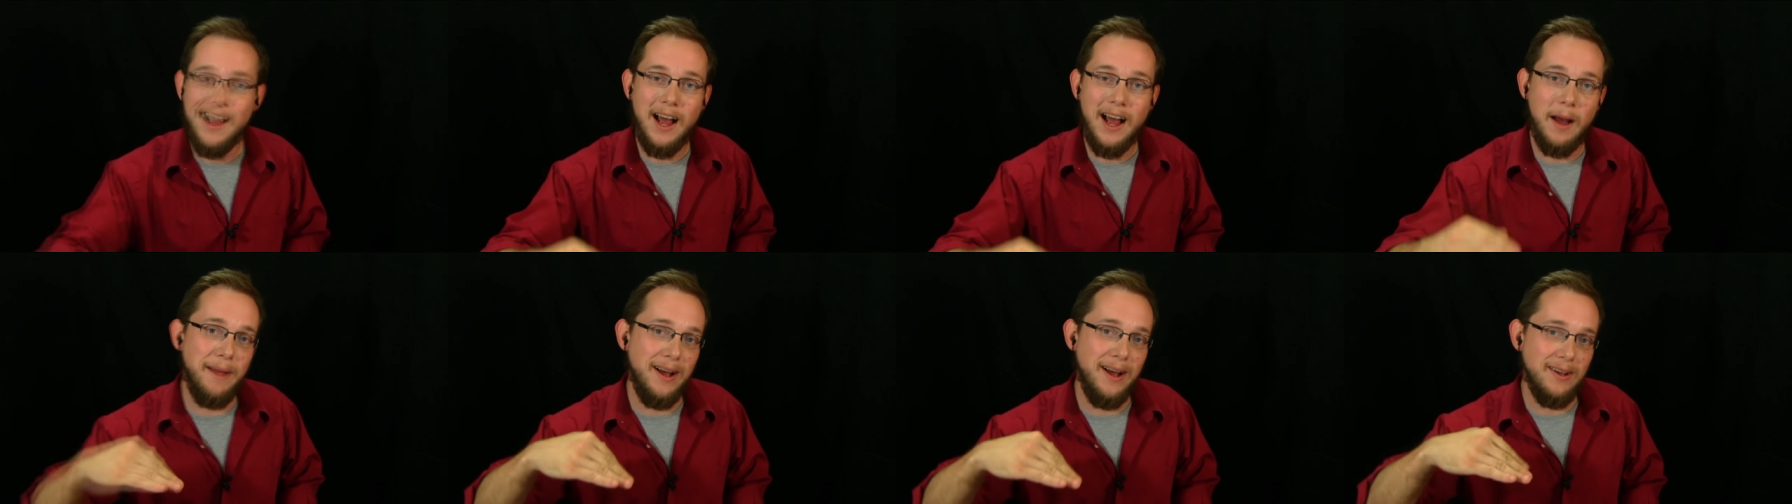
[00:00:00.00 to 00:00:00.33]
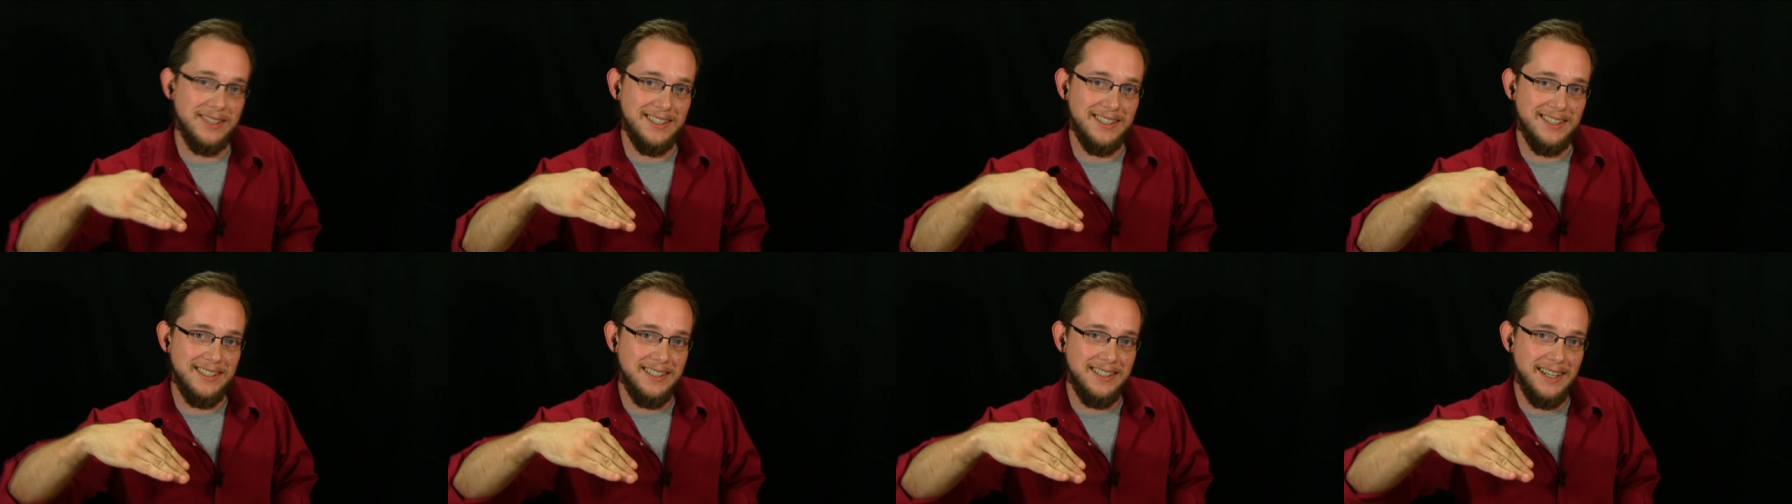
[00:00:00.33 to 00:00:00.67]

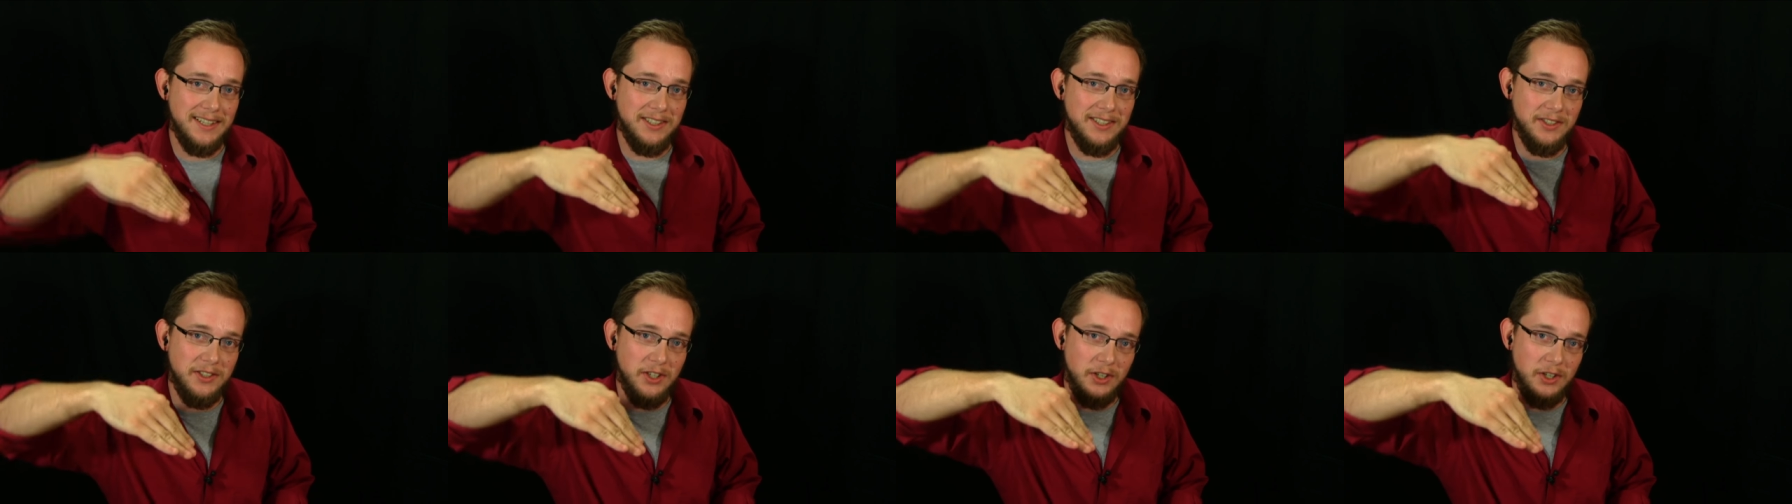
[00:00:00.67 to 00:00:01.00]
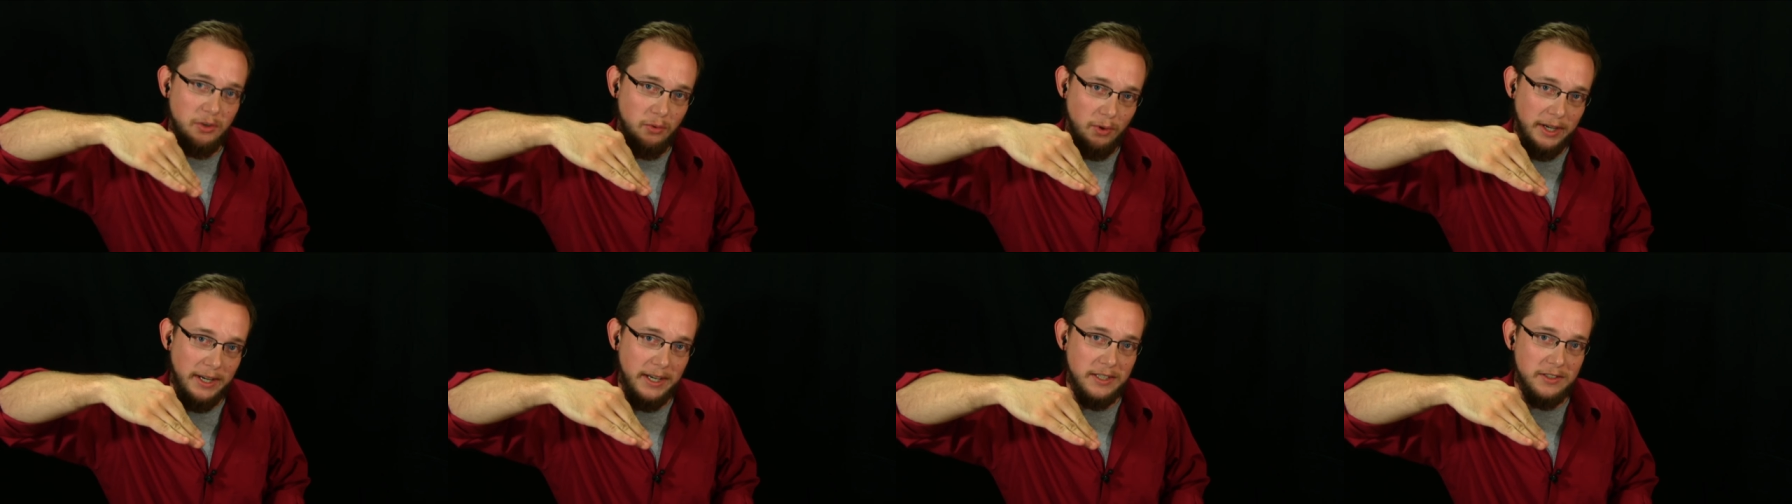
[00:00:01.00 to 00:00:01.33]
about 6
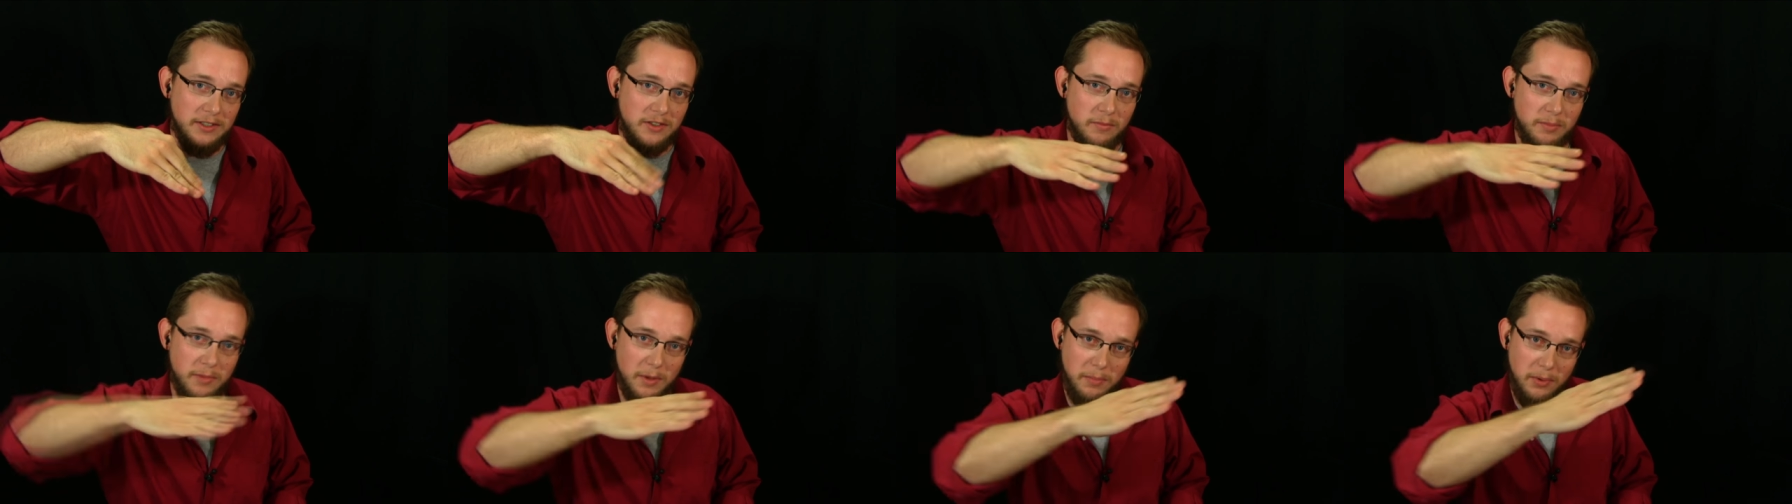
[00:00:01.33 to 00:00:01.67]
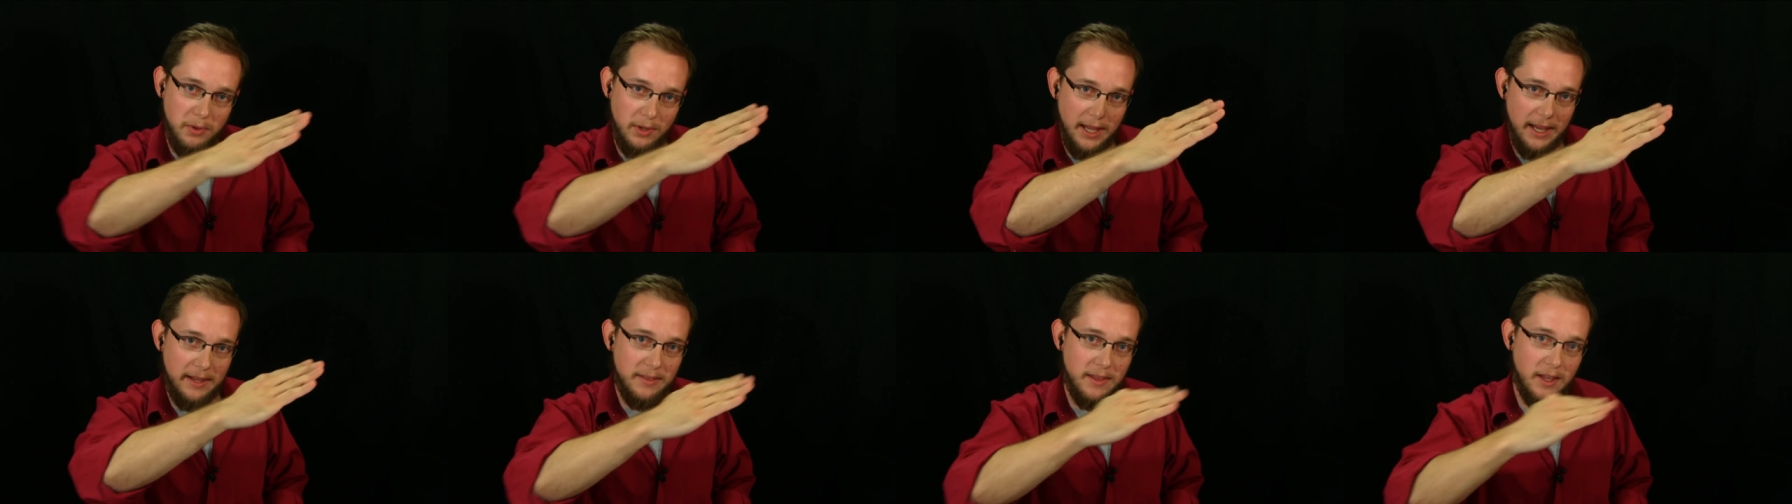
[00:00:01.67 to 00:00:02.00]
degrees from the
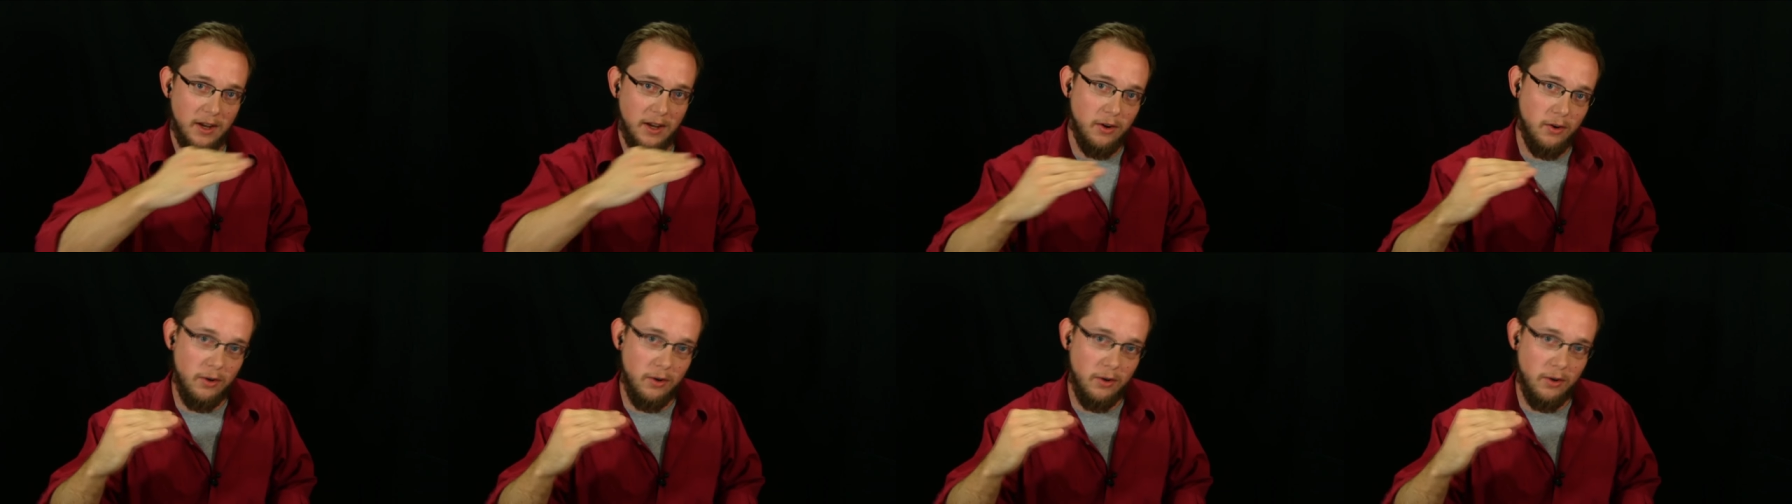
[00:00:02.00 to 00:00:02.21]
plane that